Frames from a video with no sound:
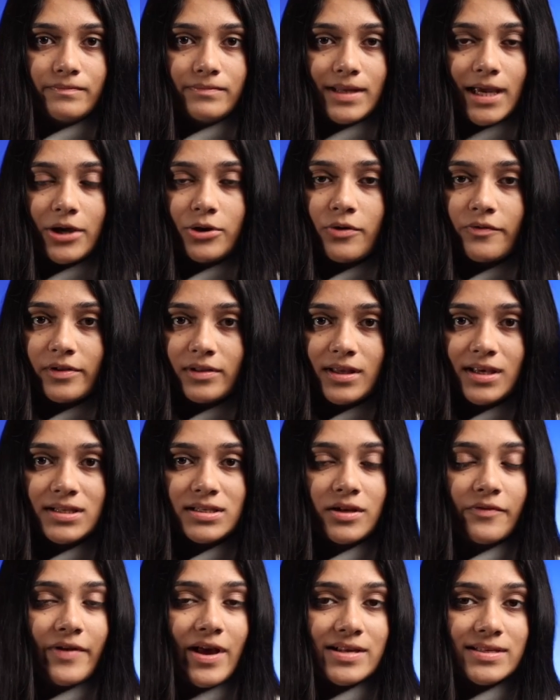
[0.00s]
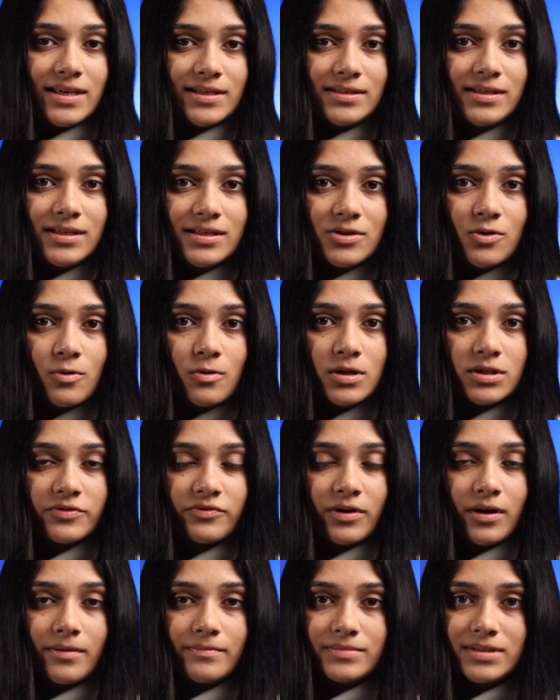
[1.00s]
Now you have a list of SAT scores
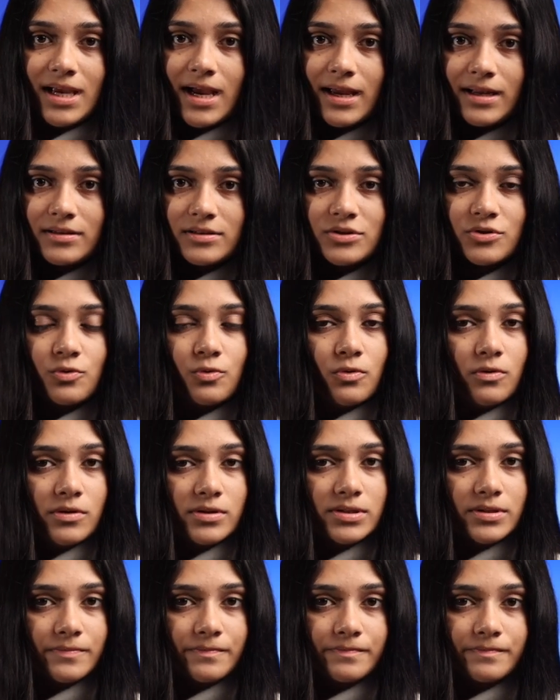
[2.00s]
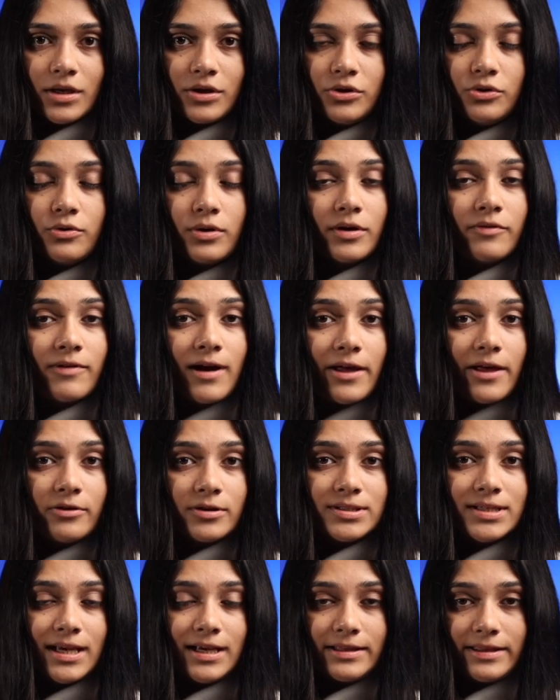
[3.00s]
from 10 schools. You can
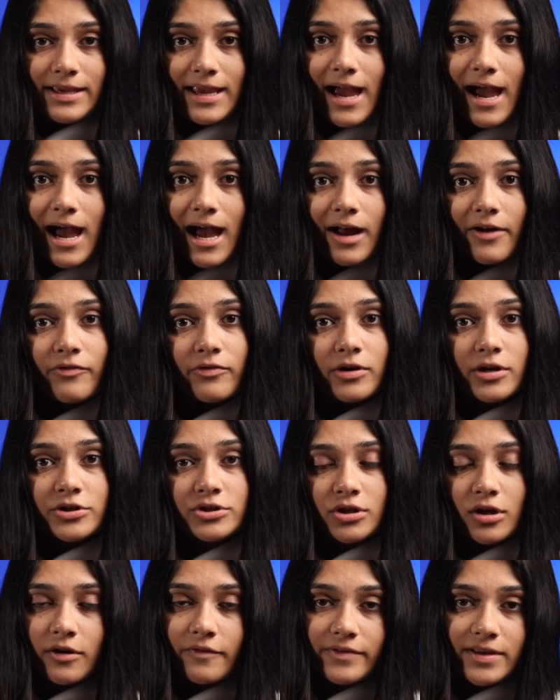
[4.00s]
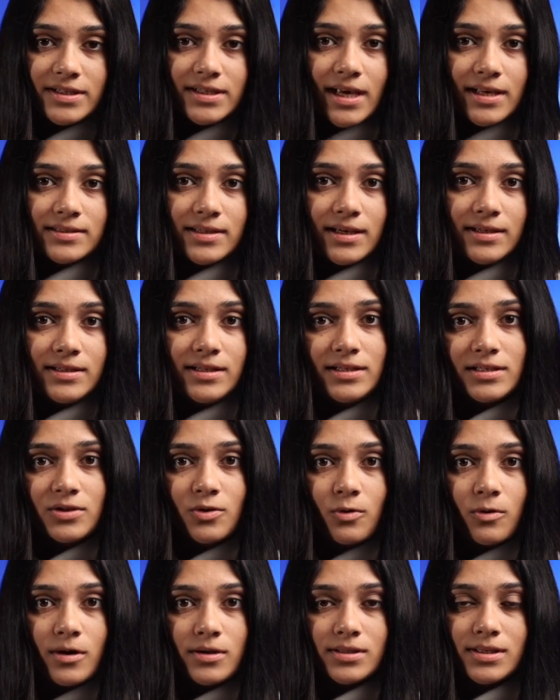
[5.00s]
rather take the average of these SAT
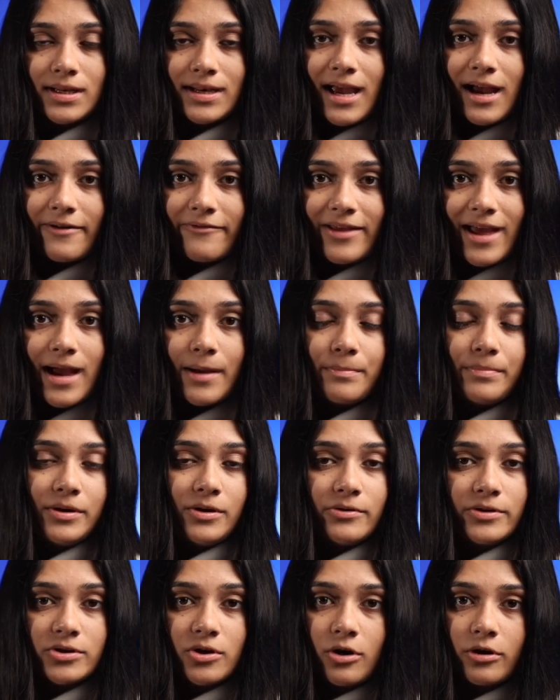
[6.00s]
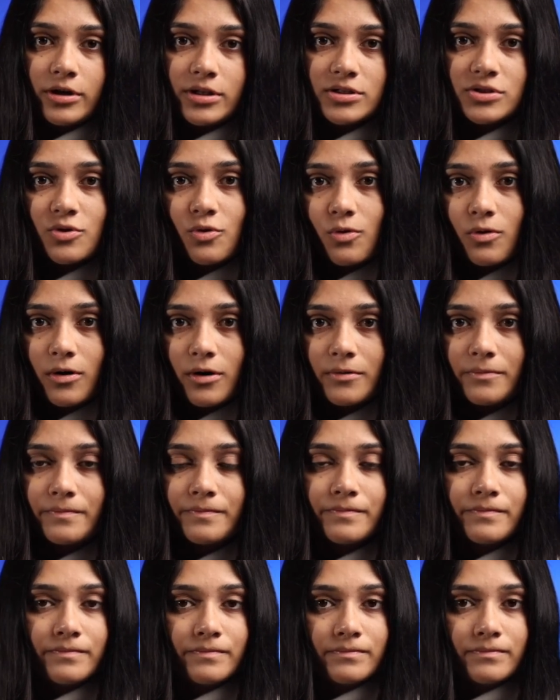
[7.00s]
scores and have that be your target score,
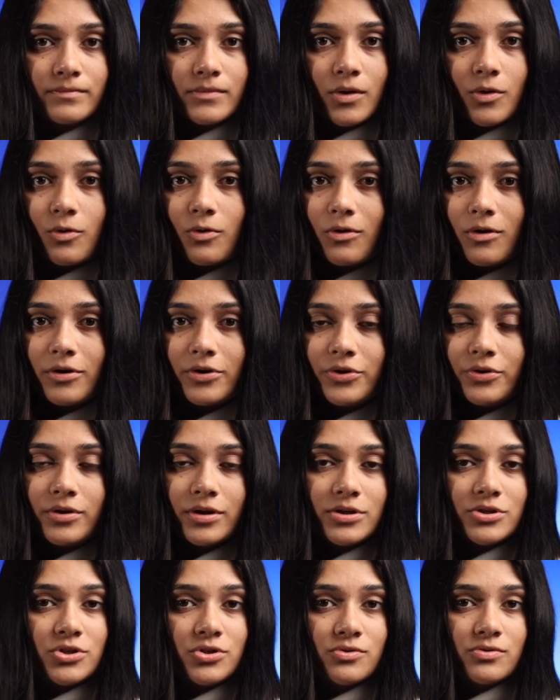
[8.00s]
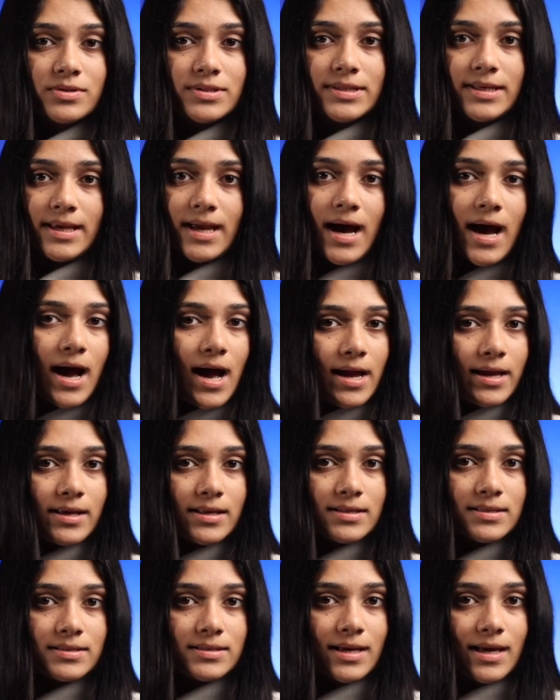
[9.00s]
or you can choose the
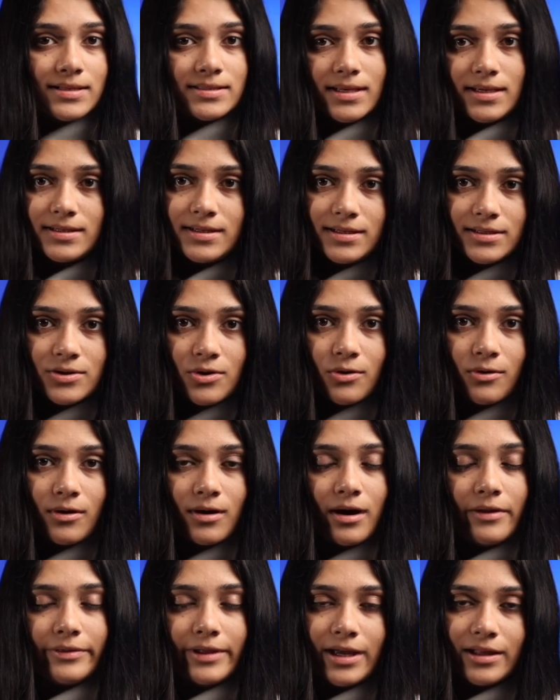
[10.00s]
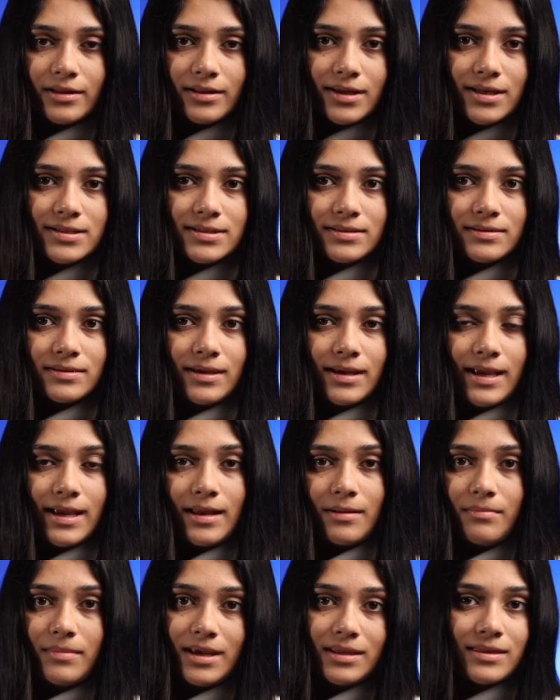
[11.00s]
highest SAT score on that list
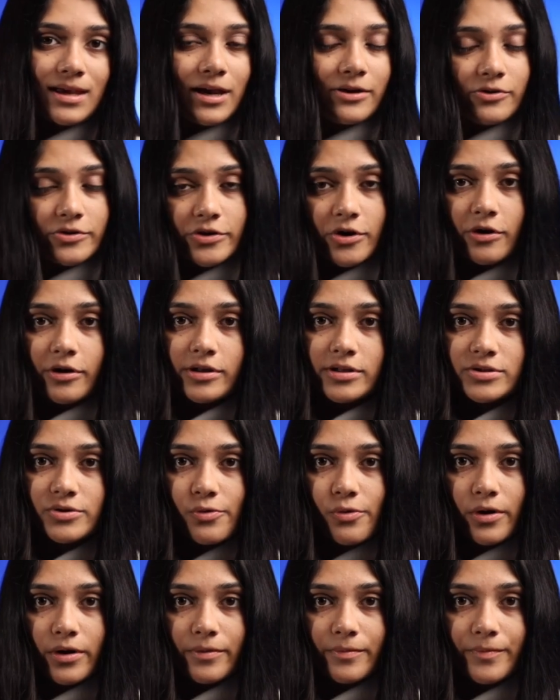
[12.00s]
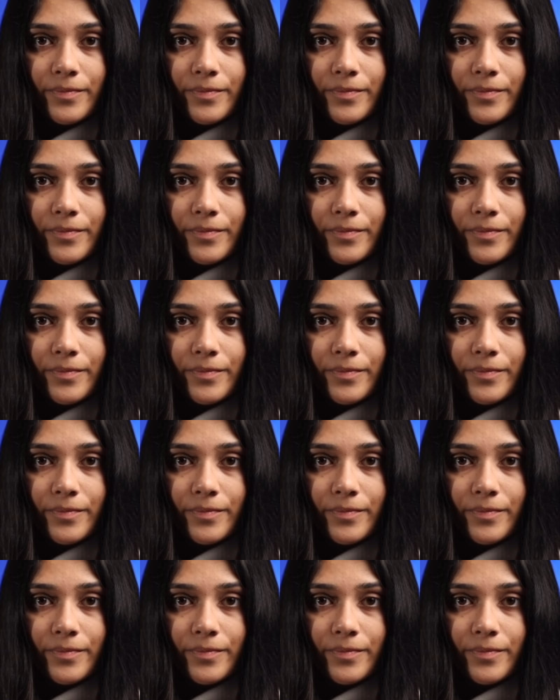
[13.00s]
and make that your target score.